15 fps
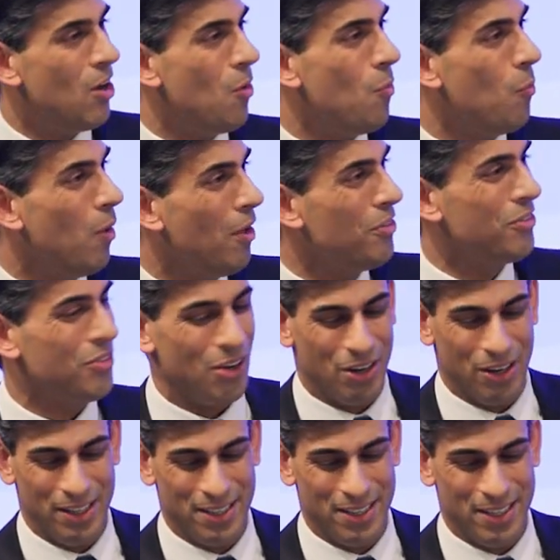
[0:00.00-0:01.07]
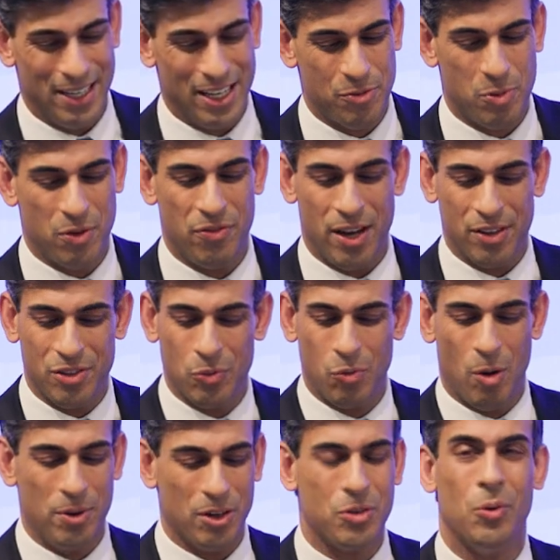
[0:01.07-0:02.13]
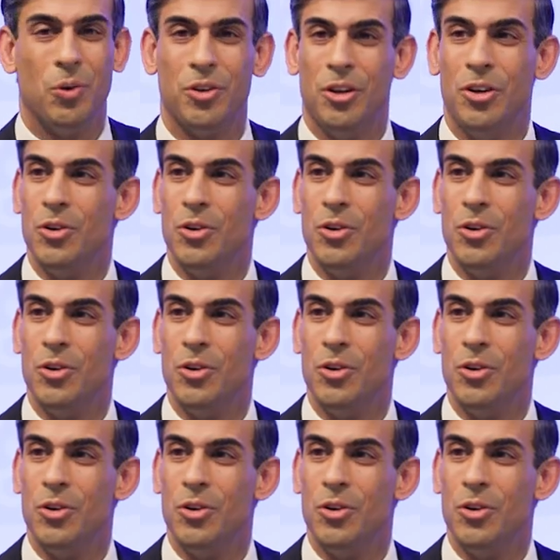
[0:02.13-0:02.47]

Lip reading: On one side is Professor Robert Gordon,